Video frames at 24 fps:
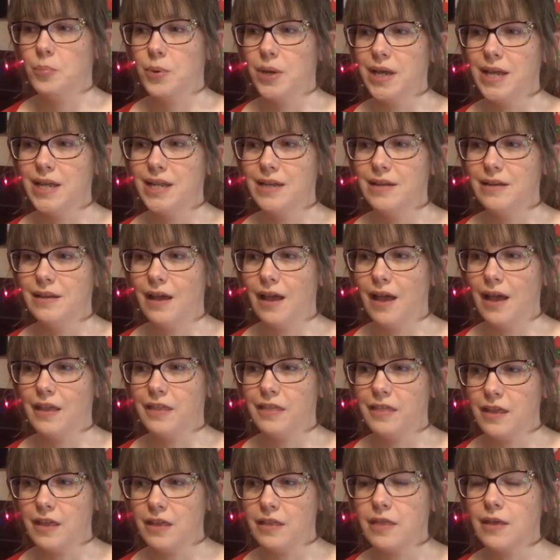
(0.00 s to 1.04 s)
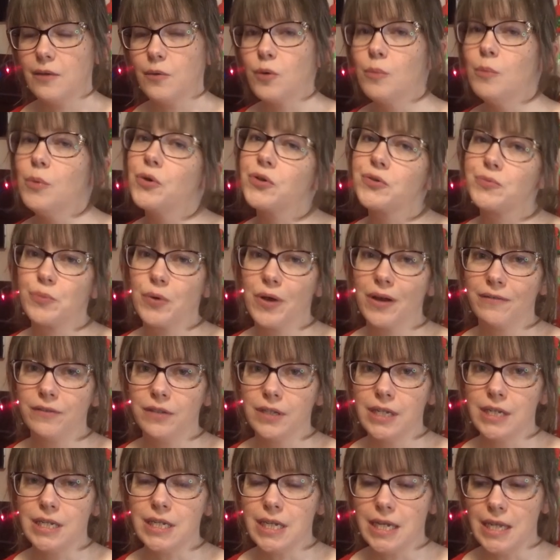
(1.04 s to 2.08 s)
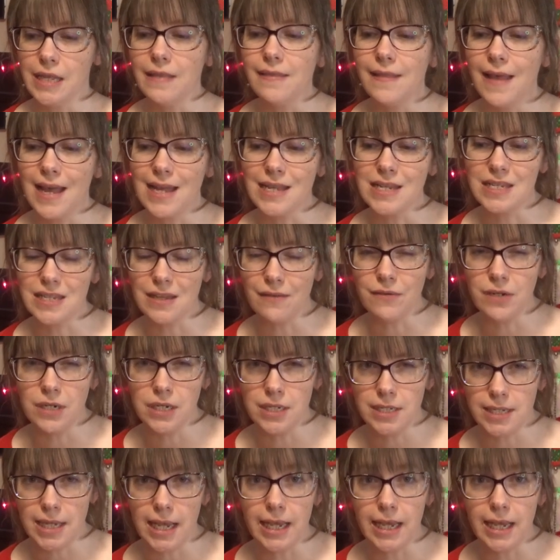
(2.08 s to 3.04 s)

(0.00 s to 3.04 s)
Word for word: but I think they were most prevalent in that 70s,